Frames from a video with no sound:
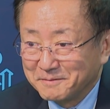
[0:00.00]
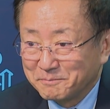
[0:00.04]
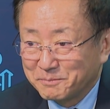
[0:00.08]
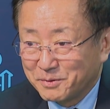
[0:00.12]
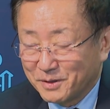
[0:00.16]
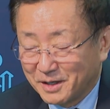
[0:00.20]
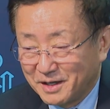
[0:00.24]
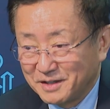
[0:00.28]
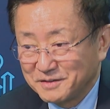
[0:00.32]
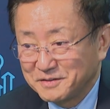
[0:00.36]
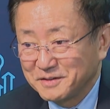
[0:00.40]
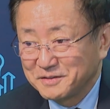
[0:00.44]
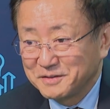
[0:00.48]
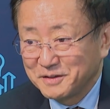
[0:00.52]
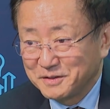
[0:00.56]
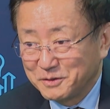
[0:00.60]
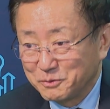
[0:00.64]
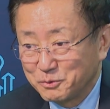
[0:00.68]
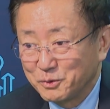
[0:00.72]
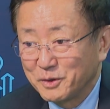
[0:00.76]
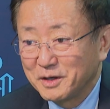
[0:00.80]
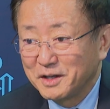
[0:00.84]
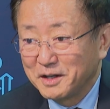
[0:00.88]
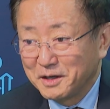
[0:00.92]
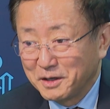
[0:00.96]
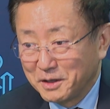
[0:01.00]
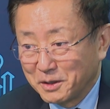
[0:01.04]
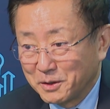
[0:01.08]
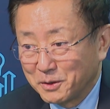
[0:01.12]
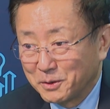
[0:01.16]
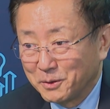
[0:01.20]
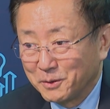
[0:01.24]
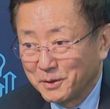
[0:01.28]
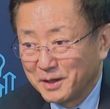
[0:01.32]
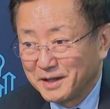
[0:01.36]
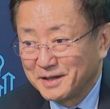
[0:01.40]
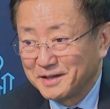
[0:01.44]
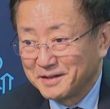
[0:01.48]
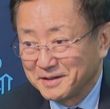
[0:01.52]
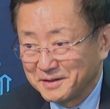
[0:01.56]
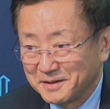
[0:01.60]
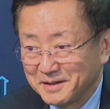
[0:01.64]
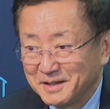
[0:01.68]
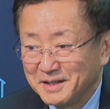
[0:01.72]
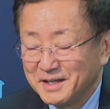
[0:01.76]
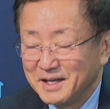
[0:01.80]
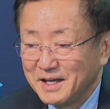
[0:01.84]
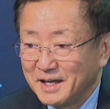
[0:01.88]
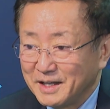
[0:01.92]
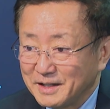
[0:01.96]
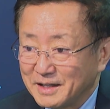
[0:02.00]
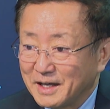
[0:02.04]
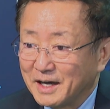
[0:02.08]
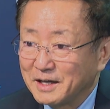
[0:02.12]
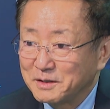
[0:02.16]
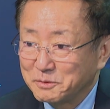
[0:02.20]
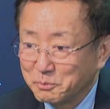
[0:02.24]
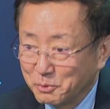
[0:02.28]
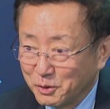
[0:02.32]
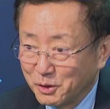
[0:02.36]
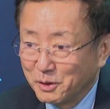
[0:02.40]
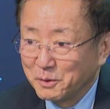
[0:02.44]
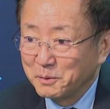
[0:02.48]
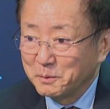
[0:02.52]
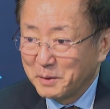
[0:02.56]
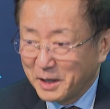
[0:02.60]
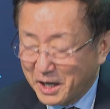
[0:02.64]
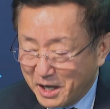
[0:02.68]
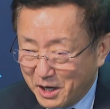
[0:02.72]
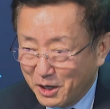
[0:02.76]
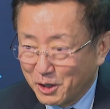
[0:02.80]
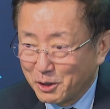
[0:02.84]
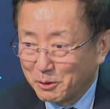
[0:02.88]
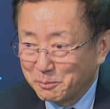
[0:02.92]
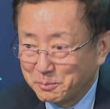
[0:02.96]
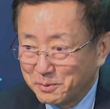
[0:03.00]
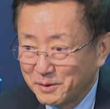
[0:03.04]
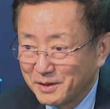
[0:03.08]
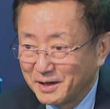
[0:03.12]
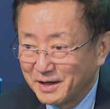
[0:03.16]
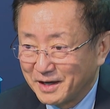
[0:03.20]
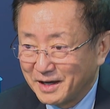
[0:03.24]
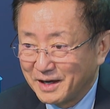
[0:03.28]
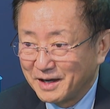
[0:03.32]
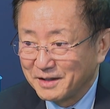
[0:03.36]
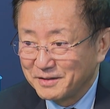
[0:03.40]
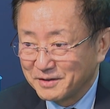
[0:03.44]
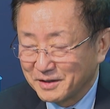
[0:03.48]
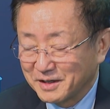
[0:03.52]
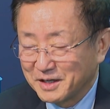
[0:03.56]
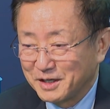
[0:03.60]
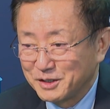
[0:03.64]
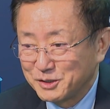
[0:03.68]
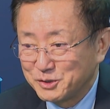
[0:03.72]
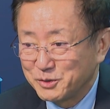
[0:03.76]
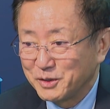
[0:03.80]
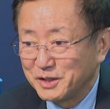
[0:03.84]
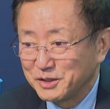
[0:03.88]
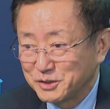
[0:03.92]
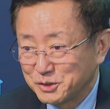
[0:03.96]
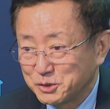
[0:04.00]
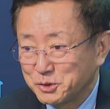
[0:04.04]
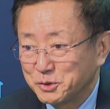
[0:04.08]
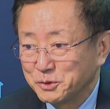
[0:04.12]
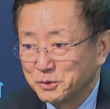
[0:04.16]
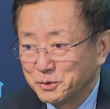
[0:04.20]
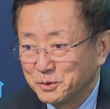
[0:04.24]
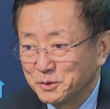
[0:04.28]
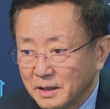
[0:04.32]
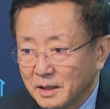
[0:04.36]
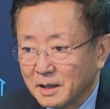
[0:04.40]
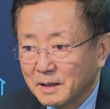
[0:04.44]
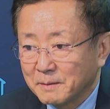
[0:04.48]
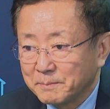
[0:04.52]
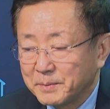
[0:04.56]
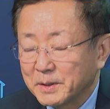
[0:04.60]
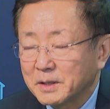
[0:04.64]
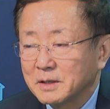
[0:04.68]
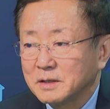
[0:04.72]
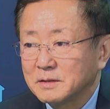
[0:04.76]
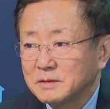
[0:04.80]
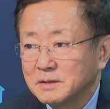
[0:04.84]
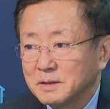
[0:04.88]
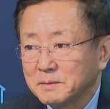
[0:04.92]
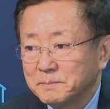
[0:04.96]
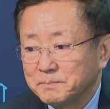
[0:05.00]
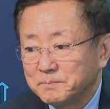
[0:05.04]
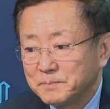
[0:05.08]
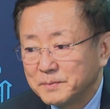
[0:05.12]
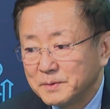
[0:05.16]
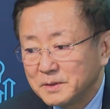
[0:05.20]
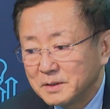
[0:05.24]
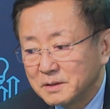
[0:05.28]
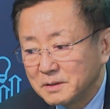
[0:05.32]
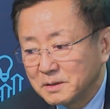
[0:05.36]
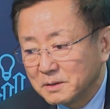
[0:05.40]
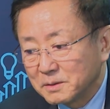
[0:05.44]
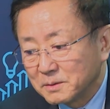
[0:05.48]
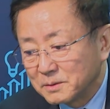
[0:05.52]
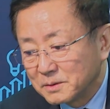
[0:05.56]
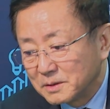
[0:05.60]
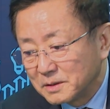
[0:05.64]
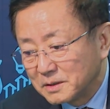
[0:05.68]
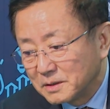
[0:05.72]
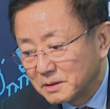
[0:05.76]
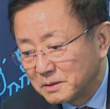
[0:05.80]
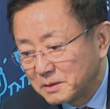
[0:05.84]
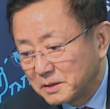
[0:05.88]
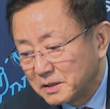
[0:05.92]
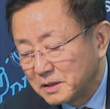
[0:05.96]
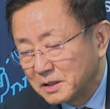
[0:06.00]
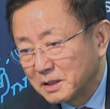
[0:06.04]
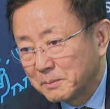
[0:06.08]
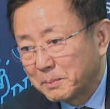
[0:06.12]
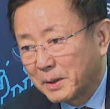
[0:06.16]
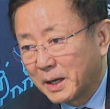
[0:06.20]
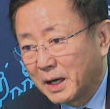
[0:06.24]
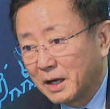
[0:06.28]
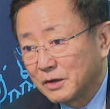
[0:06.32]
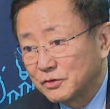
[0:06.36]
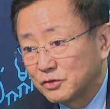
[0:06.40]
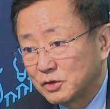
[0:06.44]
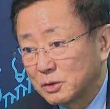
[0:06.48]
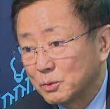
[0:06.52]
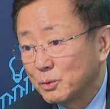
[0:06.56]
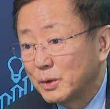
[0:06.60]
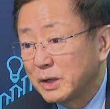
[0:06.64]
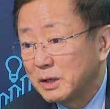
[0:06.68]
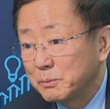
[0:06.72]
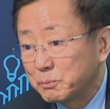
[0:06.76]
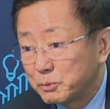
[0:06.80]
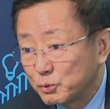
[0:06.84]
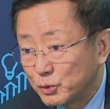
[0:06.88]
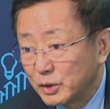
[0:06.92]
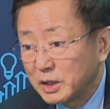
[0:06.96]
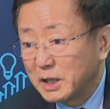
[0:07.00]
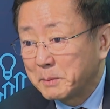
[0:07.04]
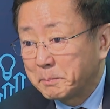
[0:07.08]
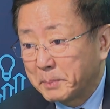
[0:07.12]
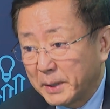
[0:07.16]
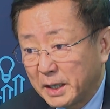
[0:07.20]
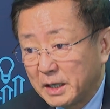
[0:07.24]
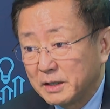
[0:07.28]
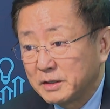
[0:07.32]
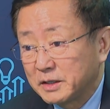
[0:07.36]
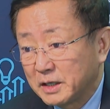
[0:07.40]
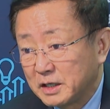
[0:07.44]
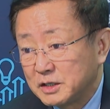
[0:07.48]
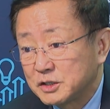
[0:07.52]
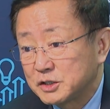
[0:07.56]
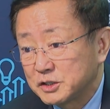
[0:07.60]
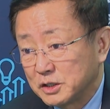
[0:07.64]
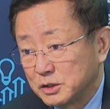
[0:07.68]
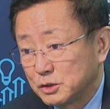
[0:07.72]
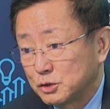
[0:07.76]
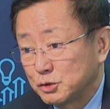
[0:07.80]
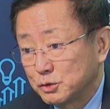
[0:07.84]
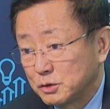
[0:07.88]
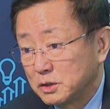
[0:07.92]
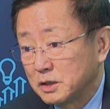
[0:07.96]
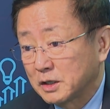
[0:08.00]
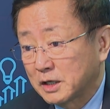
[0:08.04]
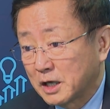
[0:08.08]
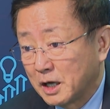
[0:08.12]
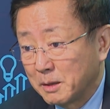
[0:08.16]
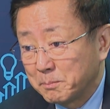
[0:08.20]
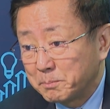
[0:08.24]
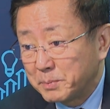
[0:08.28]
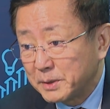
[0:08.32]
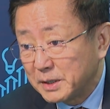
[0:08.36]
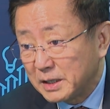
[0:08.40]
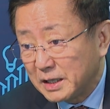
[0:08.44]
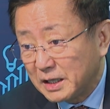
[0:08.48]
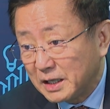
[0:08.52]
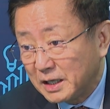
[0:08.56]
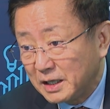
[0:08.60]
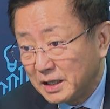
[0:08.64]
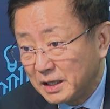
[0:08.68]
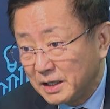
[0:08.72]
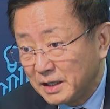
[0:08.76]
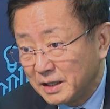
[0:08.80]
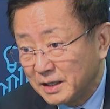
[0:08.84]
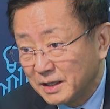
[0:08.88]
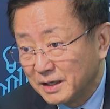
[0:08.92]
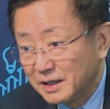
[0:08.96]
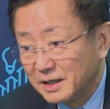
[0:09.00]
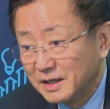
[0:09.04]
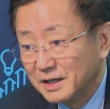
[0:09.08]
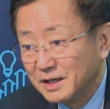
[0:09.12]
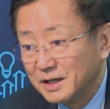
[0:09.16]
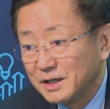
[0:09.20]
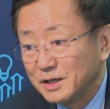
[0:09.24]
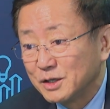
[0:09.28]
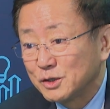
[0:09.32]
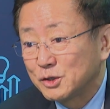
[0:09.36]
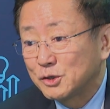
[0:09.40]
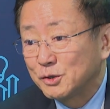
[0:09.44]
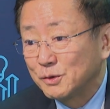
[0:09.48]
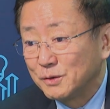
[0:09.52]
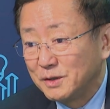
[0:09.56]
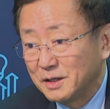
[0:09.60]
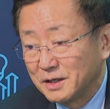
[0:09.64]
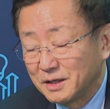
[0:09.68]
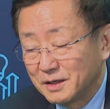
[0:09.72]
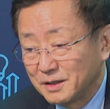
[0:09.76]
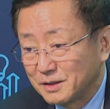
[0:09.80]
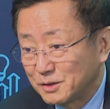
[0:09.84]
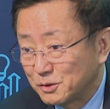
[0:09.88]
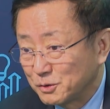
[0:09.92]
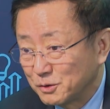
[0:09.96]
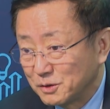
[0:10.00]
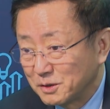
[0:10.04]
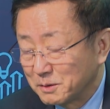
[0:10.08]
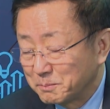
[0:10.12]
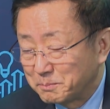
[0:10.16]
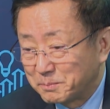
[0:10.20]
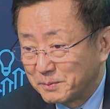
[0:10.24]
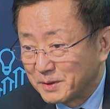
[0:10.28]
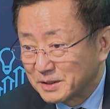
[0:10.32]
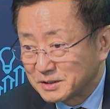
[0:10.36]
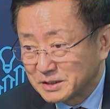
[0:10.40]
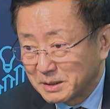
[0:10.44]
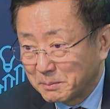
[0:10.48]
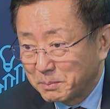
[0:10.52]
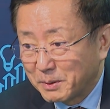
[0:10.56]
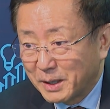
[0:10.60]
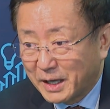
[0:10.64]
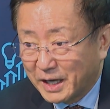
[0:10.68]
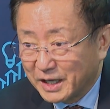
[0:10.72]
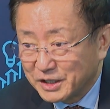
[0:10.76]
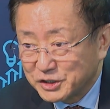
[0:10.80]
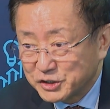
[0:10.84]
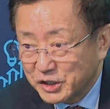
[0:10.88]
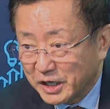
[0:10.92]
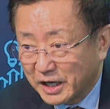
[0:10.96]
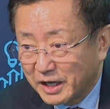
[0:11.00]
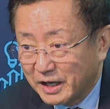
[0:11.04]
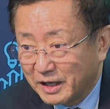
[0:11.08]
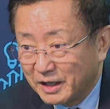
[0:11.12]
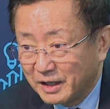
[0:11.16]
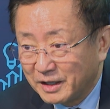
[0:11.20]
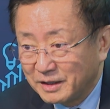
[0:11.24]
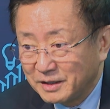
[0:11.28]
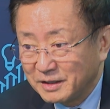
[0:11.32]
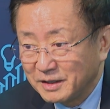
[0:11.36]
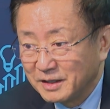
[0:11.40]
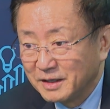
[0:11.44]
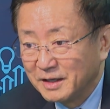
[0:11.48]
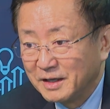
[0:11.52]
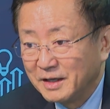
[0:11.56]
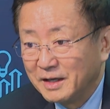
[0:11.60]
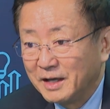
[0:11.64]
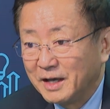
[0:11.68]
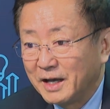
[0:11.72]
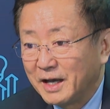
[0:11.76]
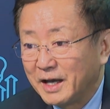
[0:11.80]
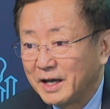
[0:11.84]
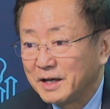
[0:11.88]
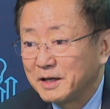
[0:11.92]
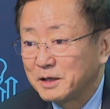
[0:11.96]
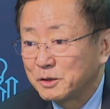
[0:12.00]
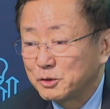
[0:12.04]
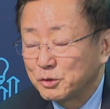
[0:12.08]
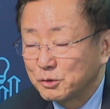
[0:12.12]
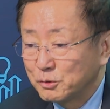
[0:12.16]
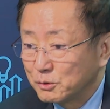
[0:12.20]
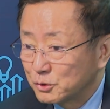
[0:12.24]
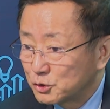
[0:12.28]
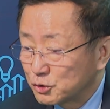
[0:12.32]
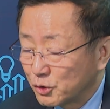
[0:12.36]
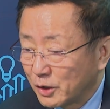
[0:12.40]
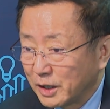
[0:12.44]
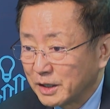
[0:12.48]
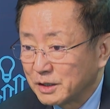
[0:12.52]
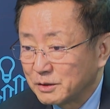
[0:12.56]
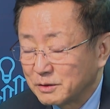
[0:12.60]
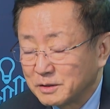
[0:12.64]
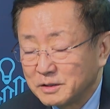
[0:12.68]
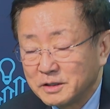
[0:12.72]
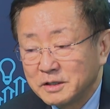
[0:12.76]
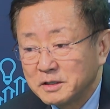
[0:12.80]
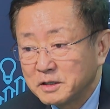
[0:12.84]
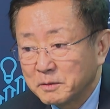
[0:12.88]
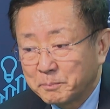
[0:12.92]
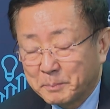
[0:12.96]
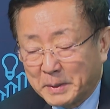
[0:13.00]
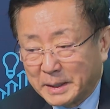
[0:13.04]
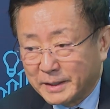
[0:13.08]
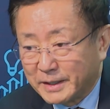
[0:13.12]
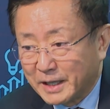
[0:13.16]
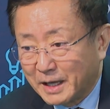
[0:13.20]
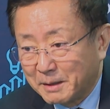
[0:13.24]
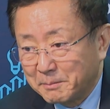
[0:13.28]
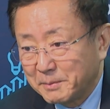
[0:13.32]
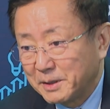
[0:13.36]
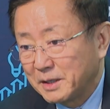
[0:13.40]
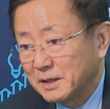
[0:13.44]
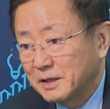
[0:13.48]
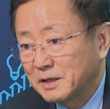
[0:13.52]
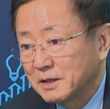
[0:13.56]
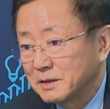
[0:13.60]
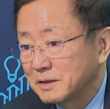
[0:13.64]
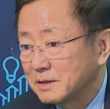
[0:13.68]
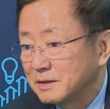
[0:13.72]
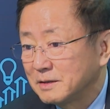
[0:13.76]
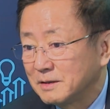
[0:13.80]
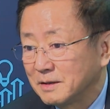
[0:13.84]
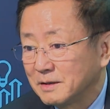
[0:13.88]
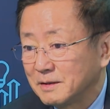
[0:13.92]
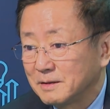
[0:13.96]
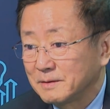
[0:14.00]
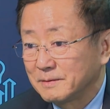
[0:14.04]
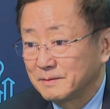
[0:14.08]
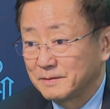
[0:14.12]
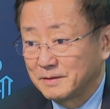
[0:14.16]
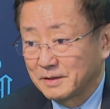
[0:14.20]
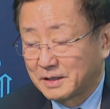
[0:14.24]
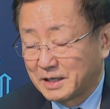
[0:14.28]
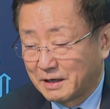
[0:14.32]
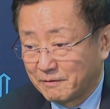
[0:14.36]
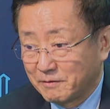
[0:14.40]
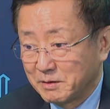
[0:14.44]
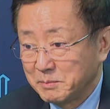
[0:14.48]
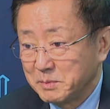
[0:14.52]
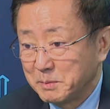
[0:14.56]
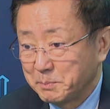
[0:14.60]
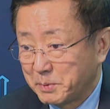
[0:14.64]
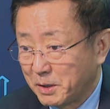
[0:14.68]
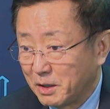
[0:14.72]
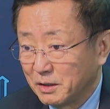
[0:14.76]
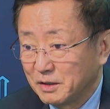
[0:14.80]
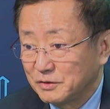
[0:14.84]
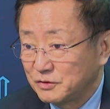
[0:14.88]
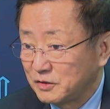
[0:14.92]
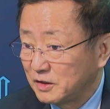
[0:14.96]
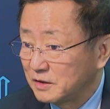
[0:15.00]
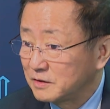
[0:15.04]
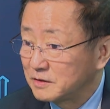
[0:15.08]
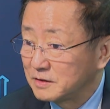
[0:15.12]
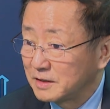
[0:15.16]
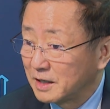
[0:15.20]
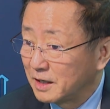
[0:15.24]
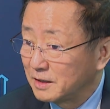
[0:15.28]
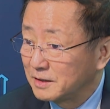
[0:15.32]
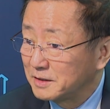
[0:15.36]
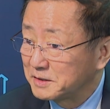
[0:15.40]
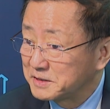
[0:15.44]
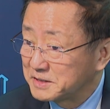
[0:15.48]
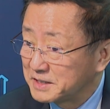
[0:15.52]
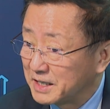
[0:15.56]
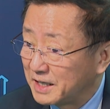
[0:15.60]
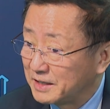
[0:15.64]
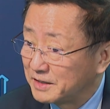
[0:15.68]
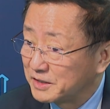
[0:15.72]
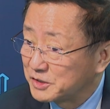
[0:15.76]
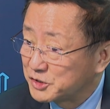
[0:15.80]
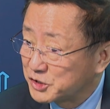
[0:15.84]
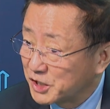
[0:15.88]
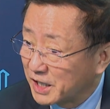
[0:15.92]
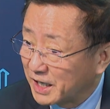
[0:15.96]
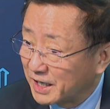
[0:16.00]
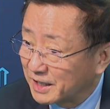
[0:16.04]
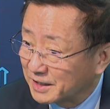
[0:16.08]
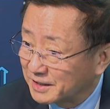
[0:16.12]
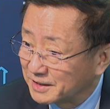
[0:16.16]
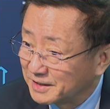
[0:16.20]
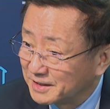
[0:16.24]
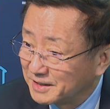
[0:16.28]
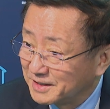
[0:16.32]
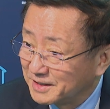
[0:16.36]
Prices are really low, and that will help other countries to, because in the past we really pay attention to the company, to the supply chain, and to try in the pandemic, the government policy is not to send a check